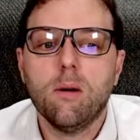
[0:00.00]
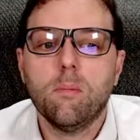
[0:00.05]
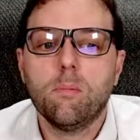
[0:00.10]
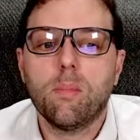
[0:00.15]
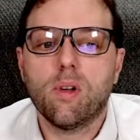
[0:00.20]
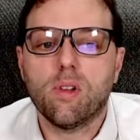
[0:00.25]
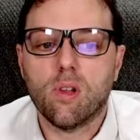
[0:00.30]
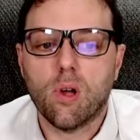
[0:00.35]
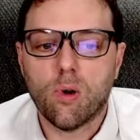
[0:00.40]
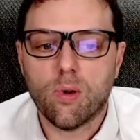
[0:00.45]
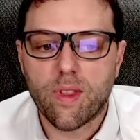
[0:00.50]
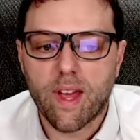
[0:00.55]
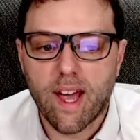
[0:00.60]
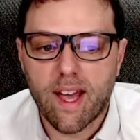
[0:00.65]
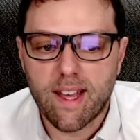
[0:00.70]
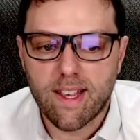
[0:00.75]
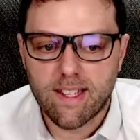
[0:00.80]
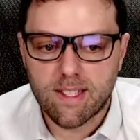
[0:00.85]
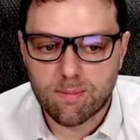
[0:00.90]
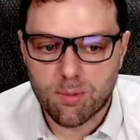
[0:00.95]
Below
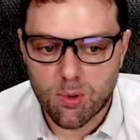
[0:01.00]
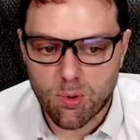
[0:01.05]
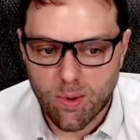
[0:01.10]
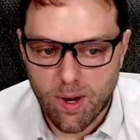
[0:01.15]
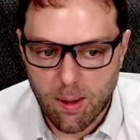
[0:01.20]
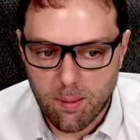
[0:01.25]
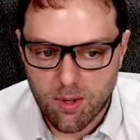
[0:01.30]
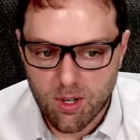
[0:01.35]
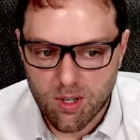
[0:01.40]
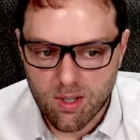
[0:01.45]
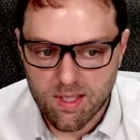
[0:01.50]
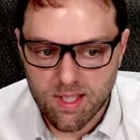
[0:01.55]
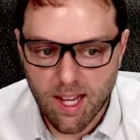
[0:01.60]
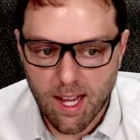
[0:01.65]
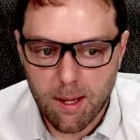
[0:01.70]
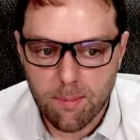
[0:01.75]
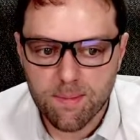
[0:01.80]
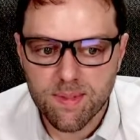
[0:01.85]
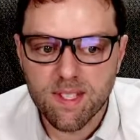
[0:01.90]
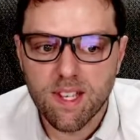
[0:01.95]
that is parameter
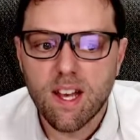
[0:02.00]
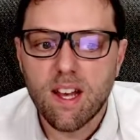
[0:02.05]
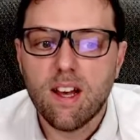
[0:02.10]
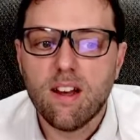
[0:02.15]
types.